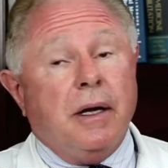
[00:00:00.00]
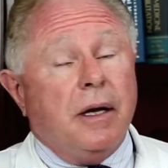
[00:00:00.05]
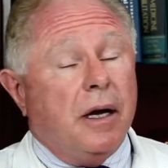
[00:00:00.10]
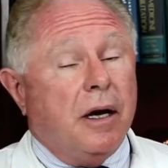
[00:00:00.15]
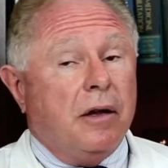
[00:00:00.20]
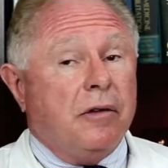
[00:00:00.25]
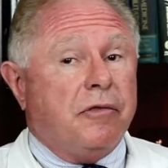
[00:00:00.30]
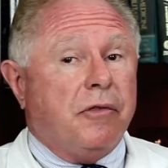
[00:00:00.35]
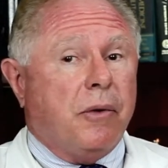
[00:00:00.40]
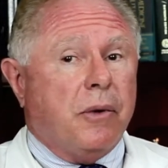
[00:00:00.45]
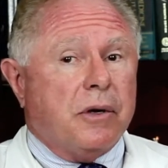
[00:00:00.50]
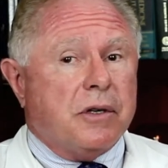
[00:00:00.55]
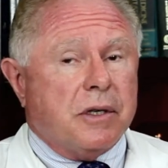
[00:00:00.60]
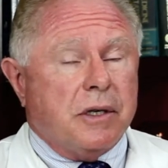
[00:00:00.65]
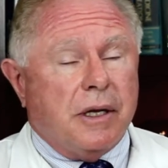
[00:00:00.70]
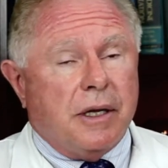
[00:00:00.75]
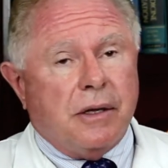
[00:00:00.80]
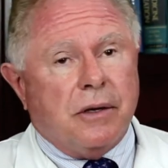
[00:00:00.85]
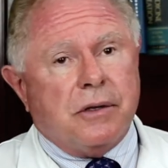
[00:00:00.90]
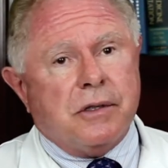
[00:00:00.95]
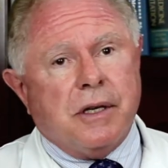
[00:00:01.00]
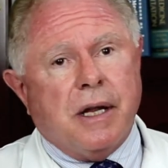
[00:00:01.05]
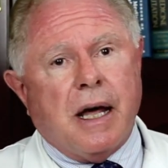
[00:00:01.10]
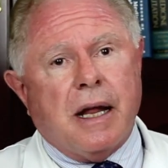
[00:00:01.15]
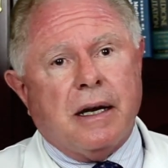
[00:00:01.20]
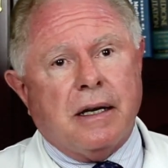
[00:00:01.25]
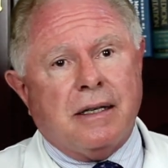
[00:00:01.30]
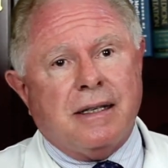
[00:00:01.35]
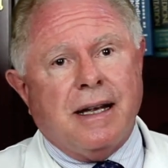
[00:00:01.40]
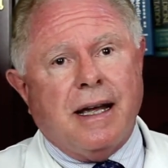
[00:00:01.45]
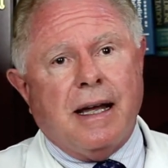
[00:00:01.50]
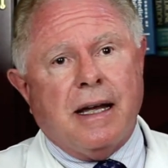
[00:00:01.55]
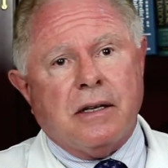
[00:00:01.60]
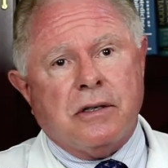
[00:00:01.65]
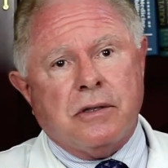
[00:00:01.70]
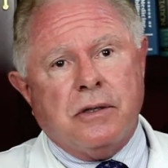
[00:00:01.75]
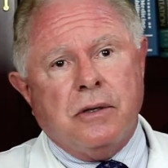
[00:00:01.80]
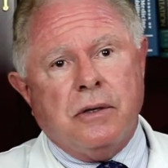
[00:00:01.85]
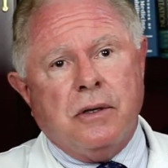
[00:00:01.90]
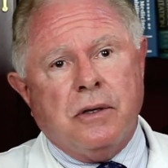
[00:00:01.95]
Unfortunately, there's not a
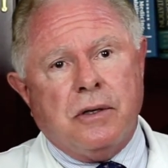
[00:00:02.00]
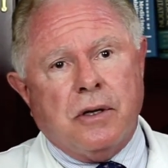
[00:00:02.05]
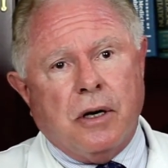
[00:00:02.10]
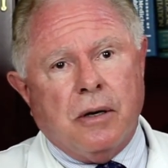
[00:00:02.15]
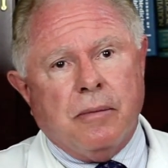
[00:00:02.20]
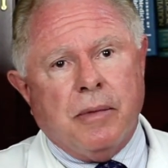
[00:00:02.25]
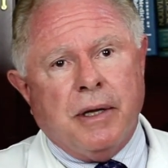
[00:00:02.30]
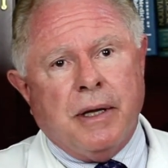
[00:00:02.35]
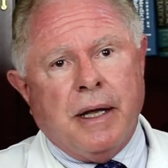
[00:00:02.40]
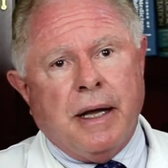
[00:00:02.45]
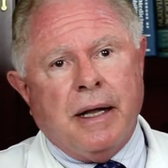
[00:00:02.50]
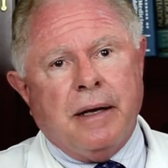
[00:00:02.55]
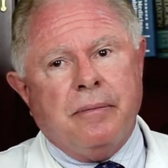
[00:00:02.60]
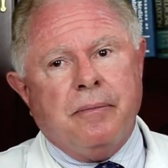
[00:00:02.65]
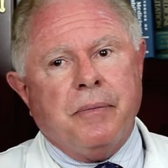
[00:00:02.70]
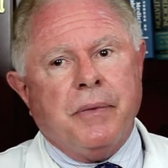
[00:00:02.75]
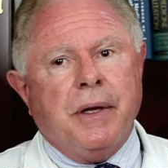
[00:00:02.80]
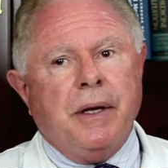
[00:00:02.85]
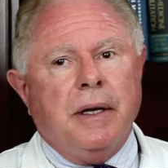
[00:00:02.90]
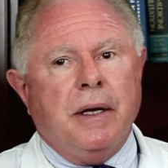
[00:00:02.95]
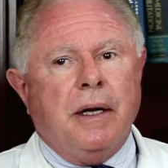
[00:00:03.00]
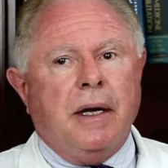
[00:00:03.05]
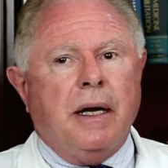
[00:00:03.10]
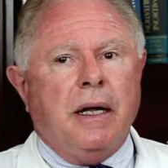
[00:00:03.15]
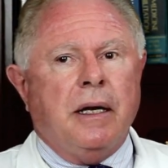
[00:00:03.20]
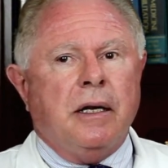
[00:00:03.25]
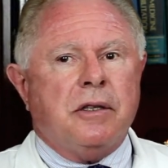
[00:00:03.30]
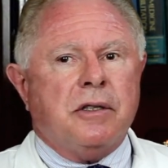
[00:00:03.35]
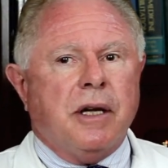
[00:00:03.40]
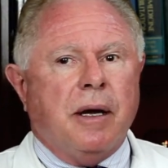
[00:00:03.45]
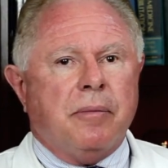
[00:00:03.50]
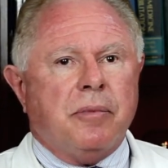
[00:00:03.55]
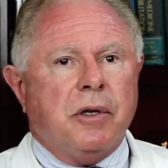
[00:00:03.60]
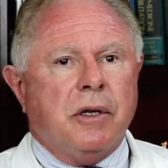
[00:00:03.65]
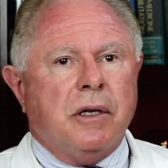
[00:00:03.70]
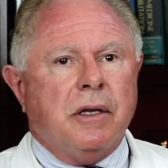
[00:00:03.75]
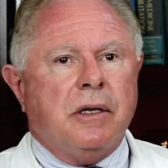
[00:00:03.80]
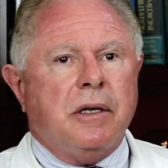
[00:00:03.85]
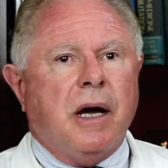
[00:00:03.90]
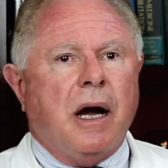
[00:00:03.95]
test to determine that, and it's up to
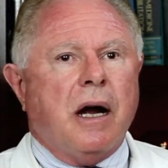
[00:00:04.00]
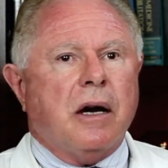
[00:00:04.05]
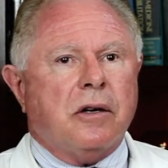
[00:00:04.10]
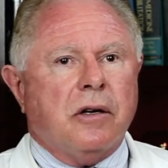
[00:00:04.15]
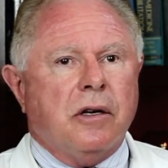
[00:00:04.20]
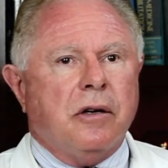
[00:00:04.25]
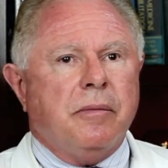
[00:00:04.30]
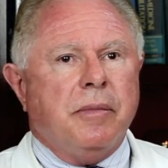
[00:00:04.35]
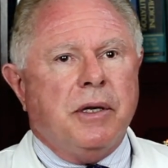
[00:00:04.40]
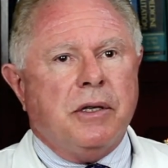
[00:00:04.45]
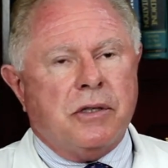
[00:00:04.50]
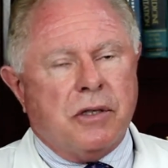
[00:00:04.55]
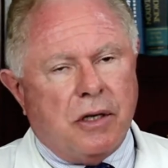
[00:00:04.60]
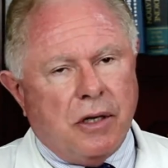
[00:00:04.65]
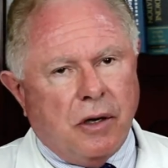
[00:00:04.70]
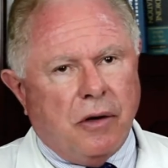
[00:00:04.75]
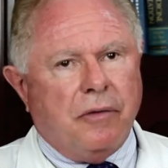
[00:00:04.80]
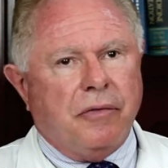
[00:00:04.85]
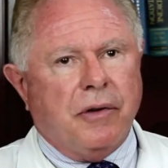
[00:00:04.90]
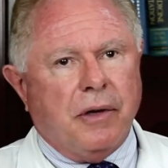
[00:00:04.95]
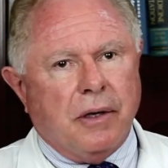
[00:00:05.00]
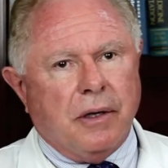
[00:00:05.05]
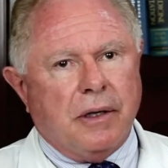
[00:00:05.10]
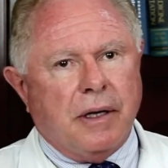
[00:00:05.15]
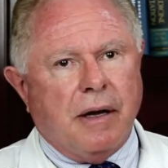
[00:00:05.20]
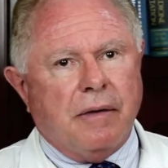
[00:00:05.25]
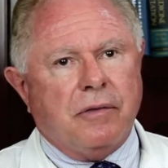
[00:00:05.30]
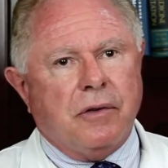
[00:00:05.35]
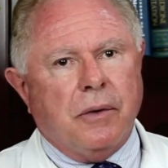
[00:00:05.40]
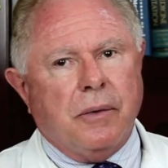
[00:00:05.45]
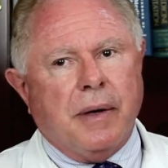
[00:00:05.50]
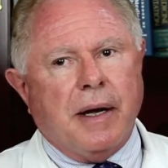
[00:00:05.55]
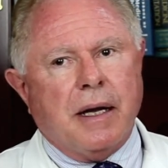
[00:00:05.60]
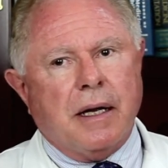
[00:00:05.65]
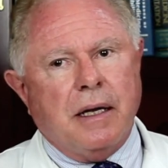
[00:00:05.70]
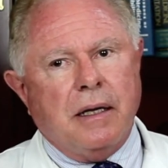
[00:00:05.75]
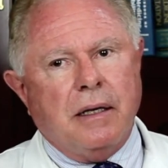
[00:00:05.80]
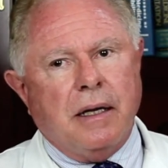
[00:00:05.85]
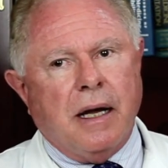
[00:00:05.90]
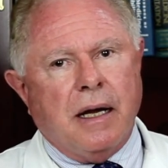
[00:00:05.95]
the doctor to be skillful enough to
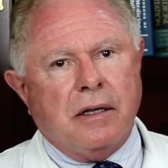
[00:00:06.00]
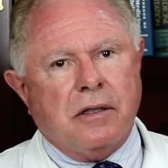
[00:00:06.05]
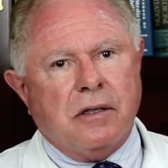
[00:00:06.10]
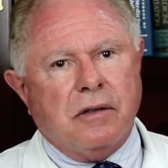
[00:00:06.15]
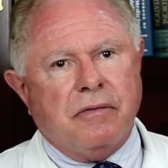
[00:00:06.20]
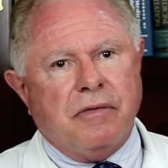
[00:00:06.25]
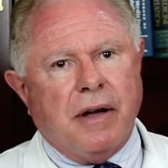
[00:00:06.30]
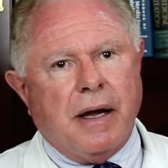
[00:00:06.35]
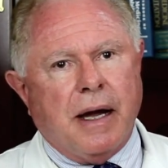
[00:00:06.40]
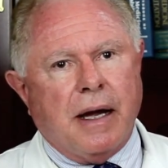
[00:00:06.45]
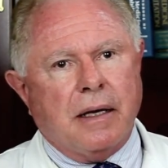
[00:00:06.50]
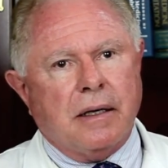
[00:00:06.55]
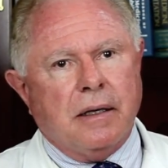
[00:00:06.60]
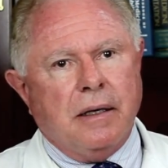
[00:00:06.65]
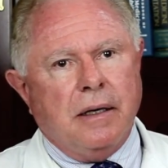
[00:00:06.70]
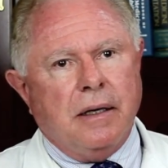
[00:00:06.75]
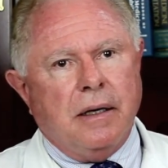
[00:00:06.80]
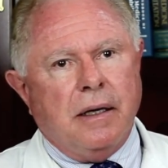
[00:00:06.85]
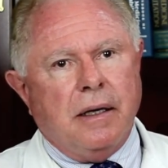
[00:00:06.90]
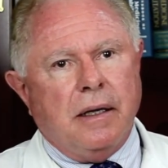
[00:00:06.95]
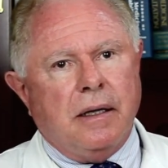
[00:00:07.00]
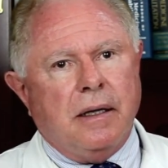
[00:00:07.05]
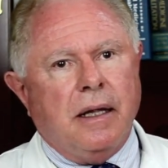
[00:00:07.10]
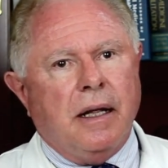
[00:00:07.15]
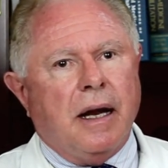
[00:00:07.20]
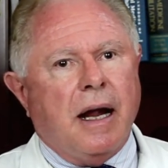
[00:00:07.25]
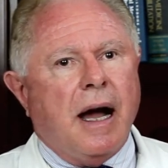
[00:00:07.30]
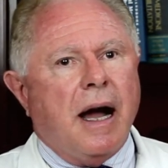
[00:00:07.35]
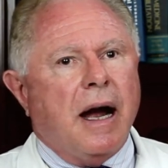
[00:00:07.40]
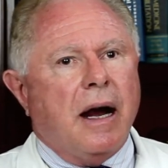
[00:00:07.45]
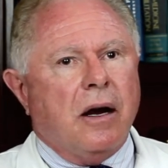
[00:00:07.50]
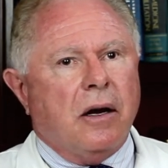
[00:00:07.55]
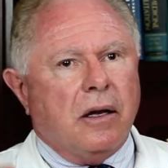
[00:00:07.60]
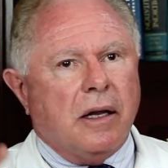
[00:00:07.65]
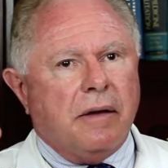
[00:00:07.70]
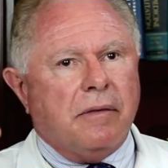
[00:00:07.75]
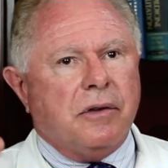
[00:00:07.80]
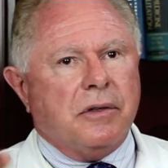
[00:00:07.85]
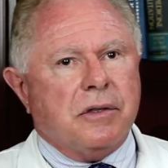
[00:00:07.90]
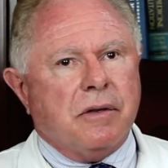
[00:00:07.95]
recognize the fact that higher
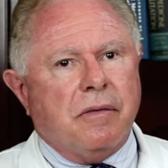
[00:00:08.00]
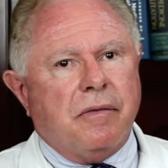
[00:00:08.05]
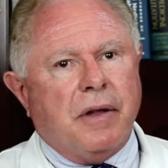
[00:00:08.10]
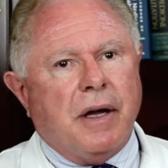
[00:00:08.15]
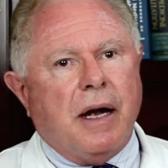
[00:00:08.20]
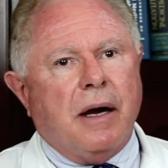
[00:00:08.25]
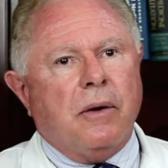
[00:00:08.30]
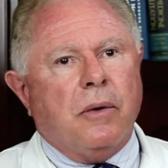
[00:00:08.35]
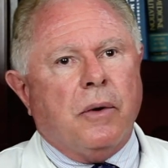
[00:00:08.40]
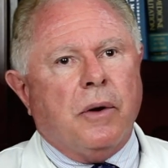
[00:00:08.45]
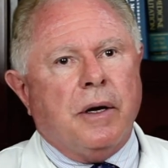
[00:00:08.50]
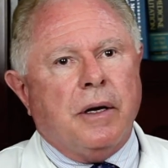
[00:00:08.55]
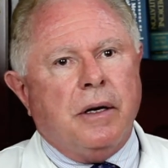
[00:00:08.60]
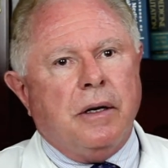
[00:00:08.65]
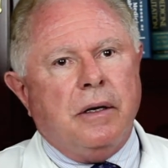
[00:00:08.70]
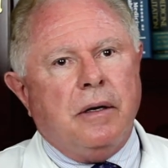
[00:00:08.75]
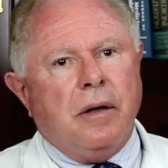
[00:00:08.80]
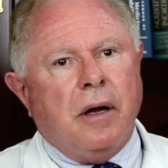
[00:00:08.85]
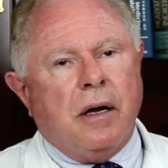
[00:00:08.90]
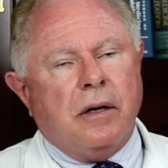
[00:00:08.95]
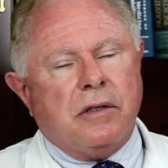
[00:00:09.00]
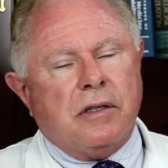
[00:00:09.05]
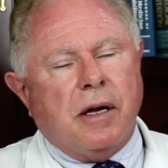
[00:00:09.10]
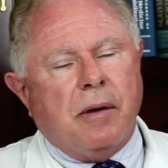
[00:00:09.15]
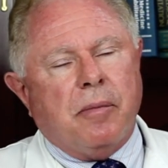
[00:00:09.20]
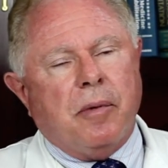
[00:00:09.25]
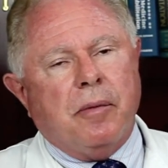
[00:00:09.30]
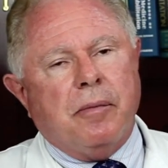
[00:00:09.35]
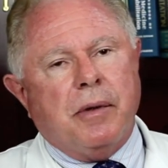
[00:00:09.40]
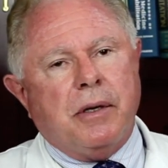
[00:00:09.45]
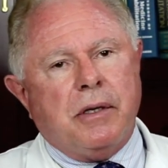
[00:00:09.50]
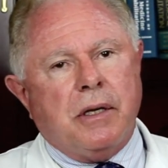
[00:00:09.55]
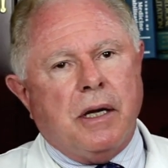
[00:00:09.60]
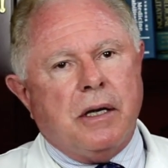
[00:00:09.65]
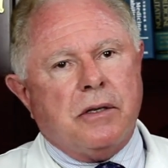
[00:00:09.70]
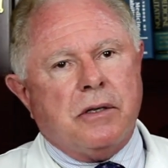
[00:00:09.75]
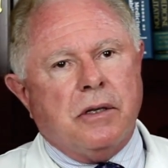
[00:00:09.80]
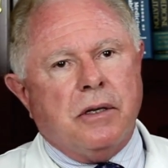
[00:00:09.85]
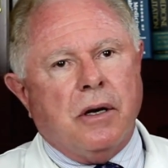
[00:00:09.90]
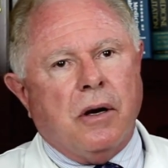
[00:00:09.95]
levels of thyroid
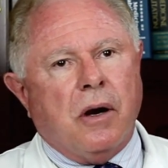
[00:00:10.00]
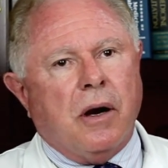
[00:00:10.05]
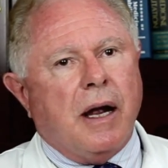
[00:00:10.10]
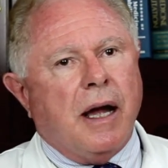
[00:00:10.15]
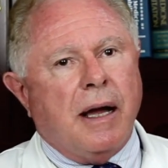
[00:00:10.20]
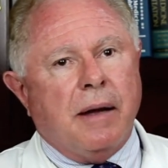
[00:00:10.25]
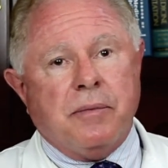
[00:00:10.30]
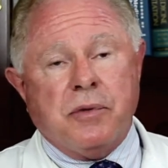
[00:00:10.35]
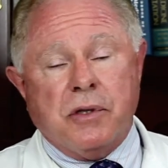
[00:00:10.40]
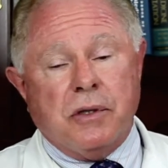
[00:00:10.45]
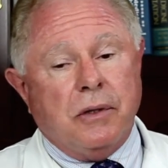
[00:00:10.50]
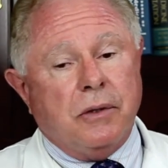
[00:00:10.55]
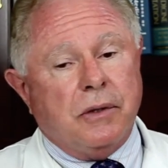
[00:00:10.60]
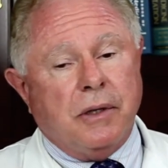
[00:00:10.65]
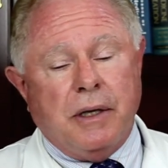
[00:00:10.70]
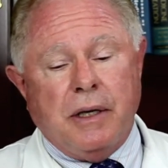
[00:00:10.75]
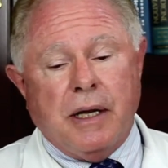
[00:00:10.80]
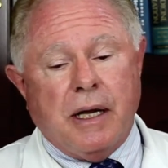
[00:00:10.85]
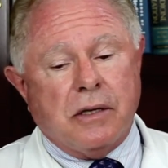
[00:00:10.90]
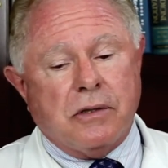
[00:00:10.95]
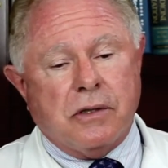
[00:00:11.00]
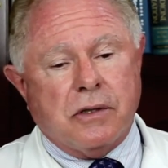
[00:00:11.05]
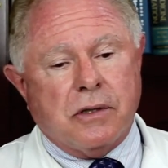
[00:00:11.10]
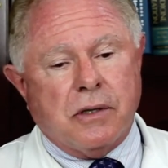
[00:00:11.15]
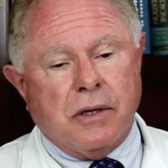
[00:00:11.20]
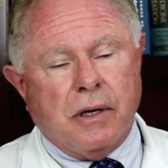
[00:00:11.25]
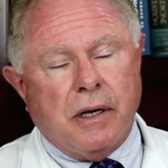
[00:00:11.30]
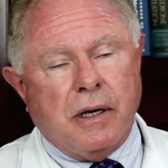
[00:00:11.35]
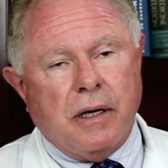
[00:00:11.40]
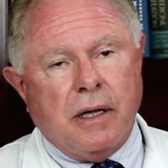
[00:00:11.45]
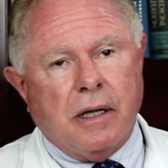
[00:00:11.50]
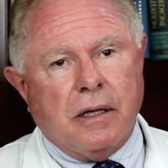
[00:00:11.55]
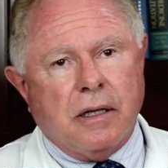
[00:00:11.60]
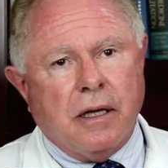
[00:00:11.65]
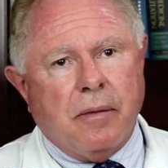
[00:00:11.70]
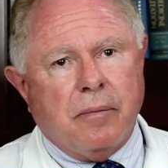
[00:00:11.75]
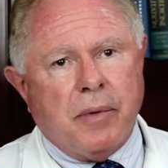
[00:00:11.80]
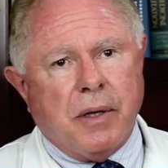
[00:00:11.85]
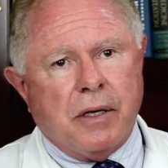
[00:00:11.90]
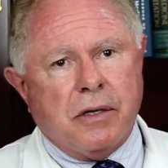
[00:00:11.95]
supplementation are absolutely necessary to get
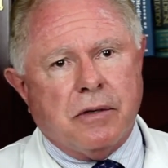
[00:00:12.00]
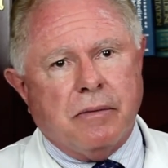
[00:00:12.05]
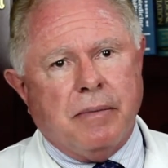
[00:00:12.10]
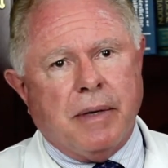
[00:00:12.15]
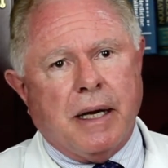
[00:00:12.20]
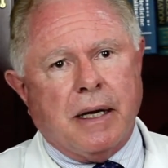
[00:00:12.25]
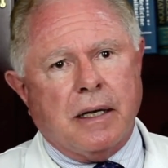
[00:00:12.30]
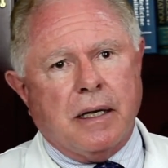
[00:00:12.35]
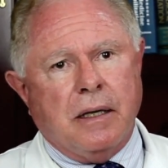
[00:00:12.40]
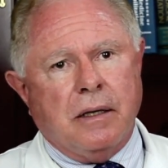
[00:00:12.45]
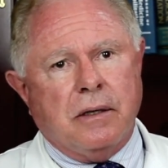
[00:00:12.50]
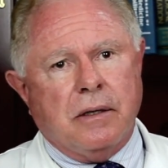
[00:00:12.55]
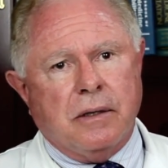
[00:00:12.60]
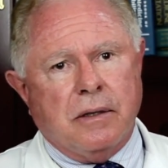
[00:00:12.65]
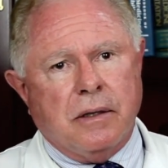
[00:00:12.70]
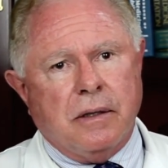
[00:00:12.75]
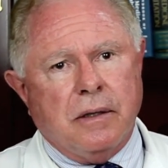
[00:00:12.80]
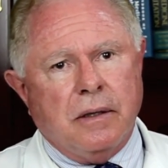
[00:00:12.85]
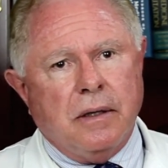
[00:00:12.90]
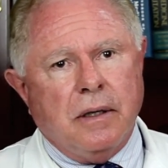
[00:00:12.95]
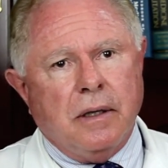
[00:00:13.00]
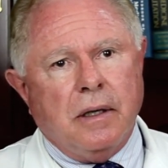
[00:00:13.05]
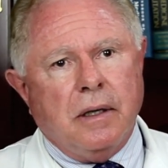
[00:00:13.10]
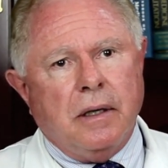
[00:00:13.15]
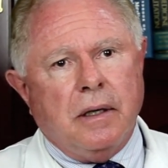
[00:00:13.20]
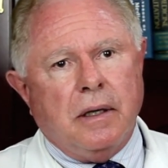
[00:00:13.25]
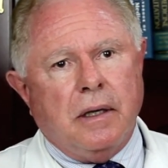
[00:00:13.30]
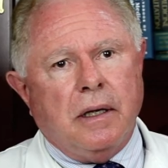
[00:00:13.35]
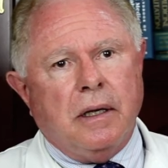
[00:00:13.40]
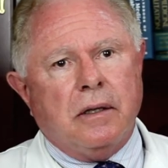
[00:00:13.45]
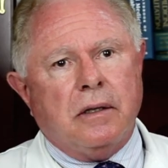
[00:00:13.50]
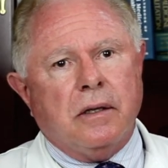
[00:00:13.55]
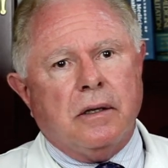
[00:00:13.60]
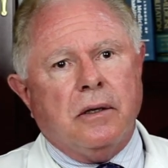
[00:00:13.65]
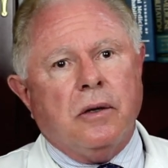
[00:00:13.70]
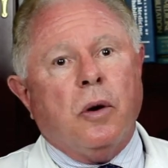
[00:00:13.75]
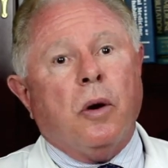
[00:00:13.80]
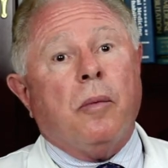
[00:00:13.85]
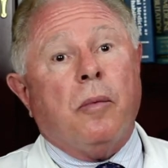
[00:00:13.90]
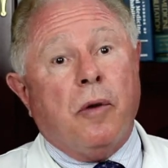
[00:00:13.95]
that patient back into
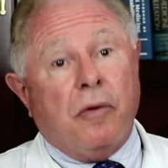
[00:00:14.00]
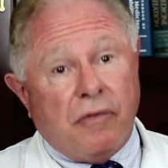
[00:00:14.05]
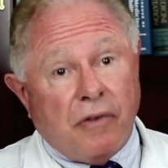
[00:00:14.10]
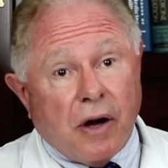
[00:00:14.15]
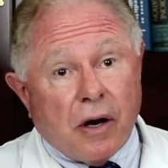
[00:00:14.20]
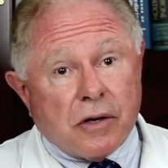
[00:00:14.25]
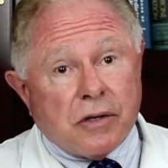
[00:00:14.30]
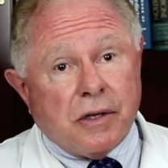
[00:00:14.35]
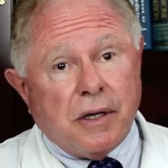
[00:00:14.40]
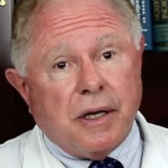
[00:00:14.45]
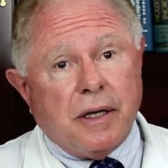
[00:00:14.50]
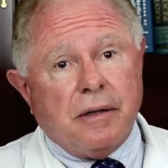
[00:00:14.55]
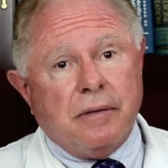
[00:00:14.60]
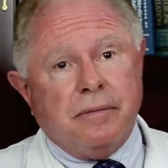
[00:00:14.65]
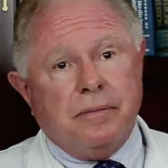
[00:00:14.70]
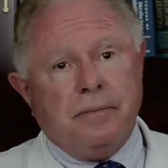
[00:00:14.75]
normal functioning.